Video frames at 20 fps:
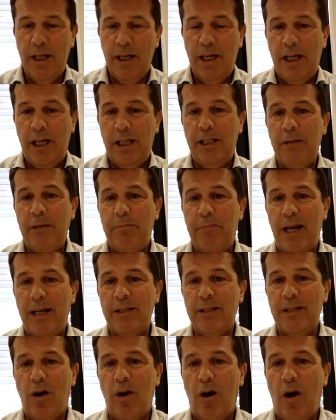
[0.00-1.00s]
It
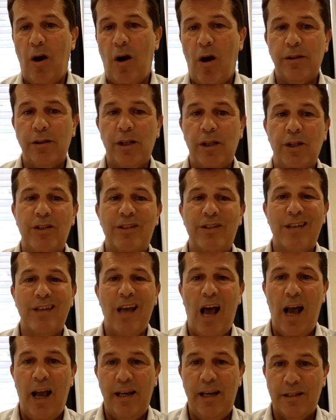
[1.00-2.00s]
depends on the
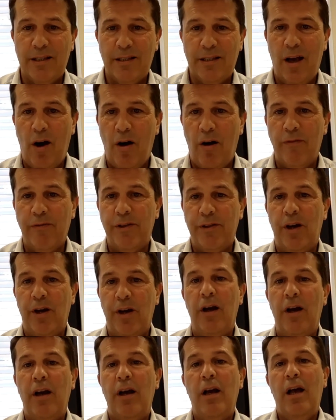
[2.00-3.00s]
size of the